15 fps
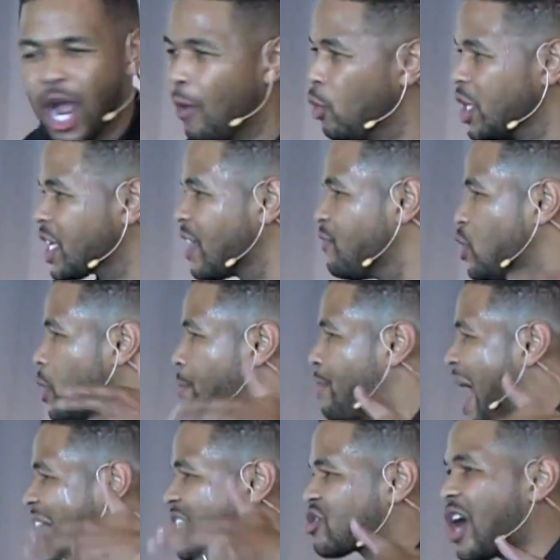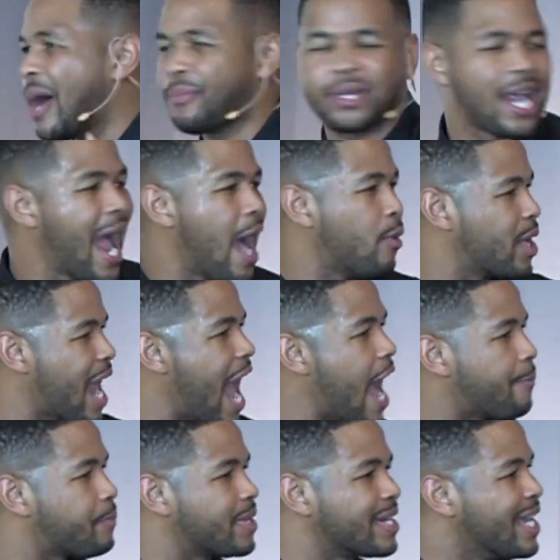I want to give you the backdrop to how it
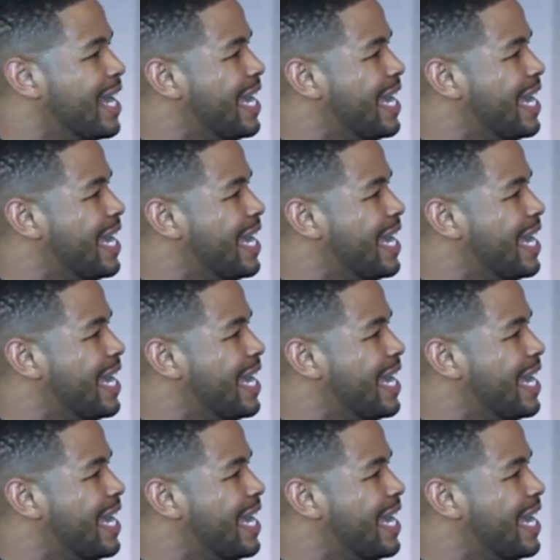happened.